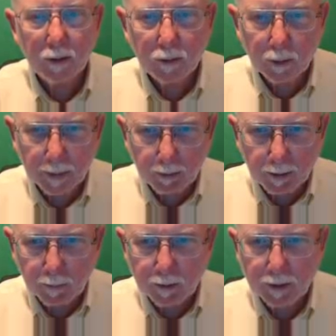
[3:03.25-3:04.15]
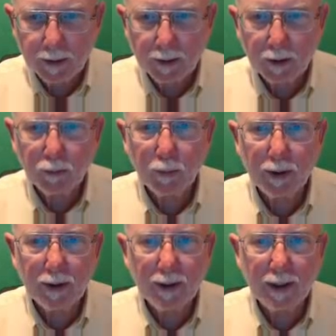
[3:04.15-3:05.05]
So by referencing it this
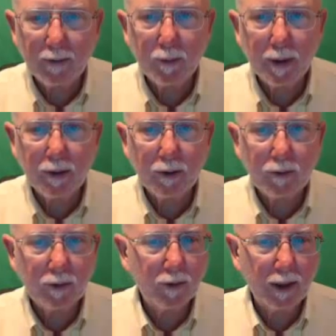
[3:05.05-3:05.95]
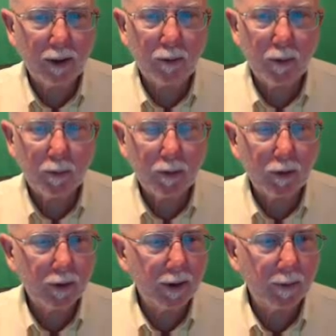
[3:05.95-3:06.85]
way, everybody knows exactly what we're
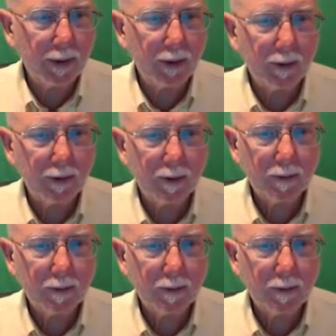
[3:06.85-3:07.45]
talking about.